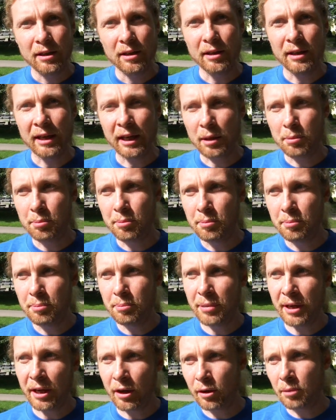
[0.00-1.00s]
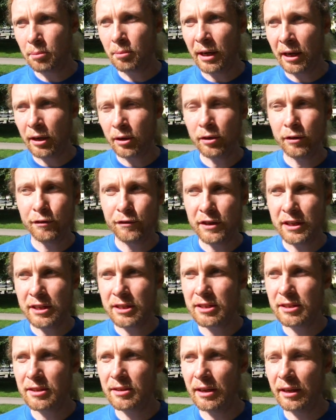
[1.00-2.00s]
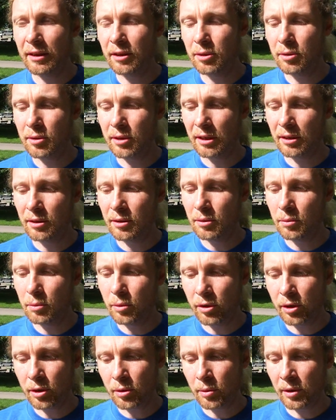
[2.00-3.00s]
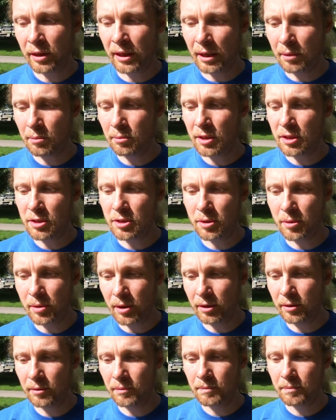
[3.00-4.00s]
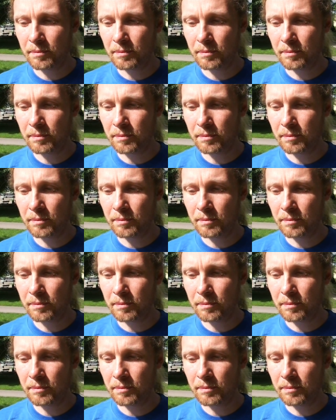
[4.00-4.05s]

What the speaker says: like biographies, and you can work with them and so on.